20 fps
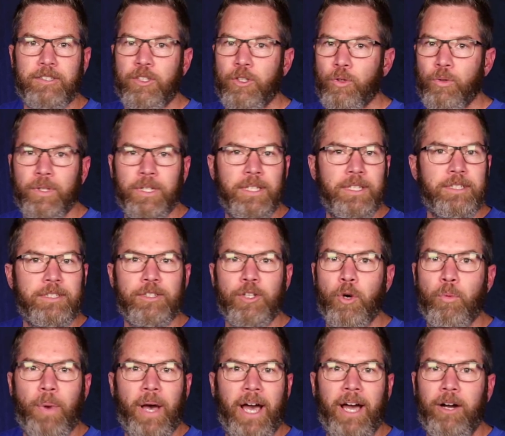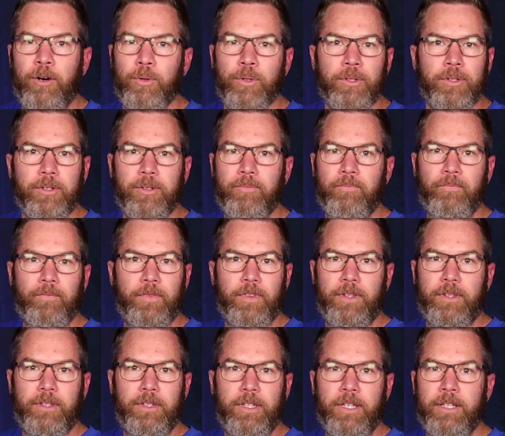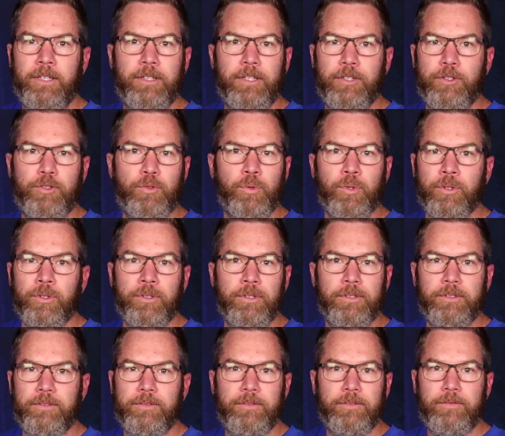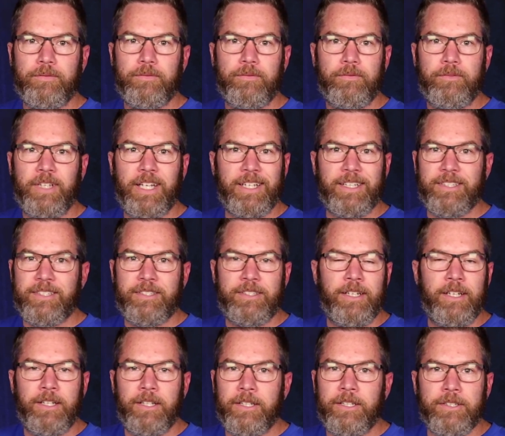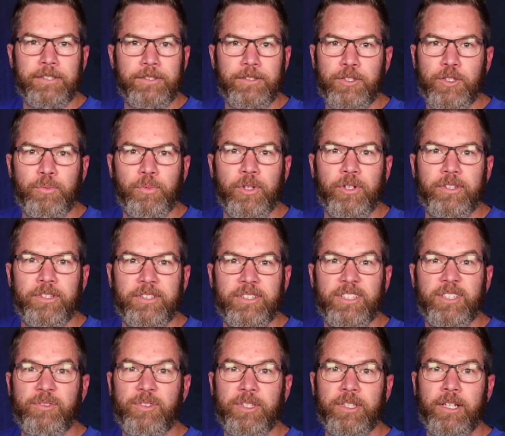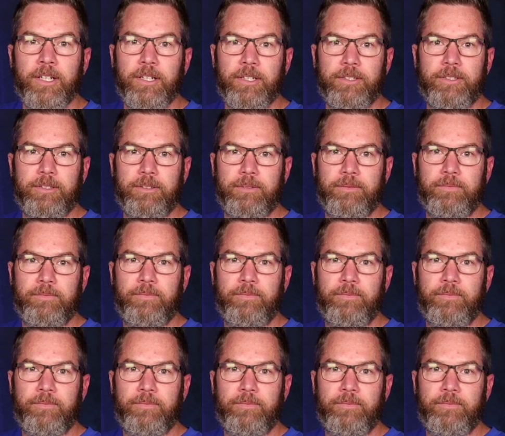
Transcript: There is no power in this world that can stand against the Spirit that lives in us.